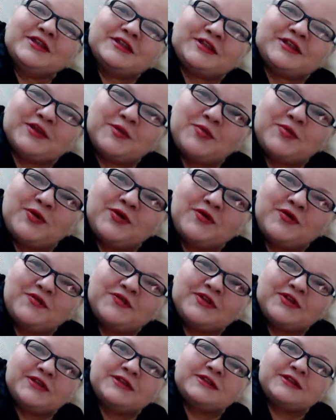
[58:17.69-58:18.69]
tip
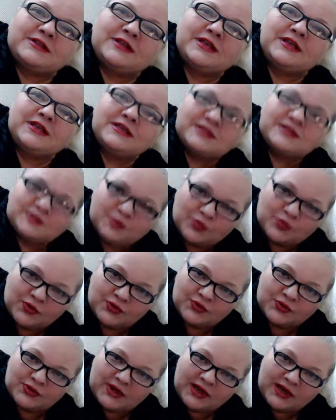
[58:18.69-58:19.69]
of a
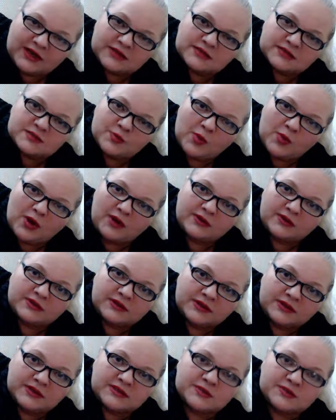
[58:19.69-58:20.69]
teaspoon, like a small
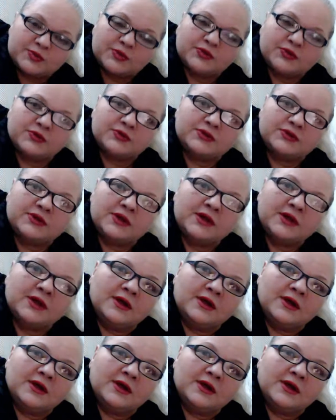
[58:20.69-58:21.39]
teaspoon.